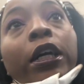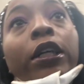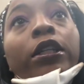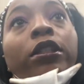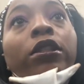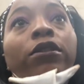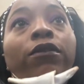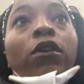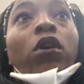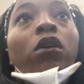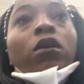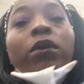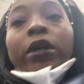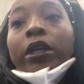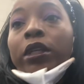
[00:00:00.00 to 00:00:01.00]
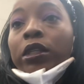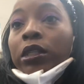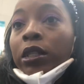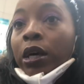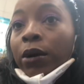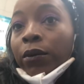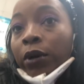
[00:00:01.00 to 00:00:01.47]
of Always.
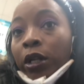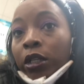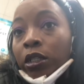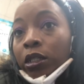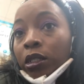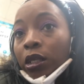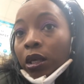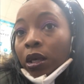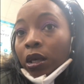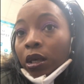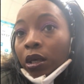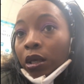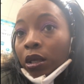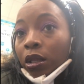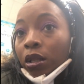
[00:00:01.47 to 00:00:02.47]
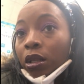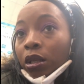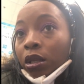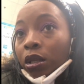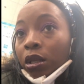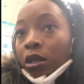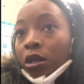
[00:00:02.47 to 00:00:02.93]
That one I just had
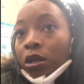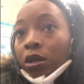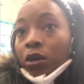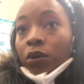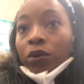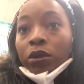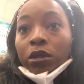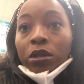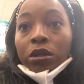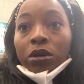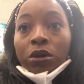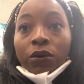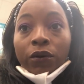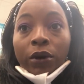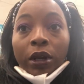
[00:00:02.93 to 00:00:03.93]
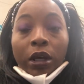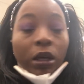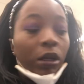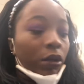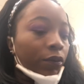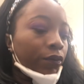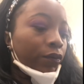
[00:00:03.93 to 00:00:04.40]
was the
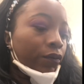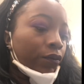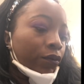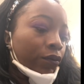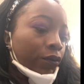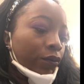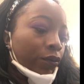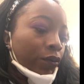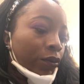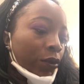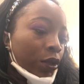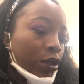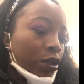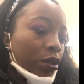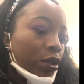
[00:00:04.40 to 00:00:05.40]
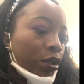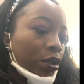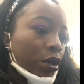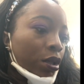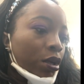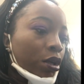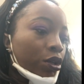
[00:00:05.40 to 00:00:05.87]
overnight. These are
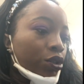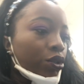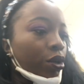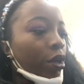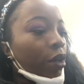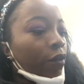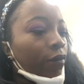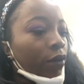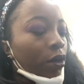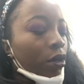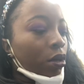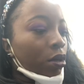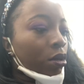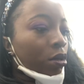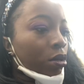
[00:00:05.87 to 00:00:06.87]
the extra heavy.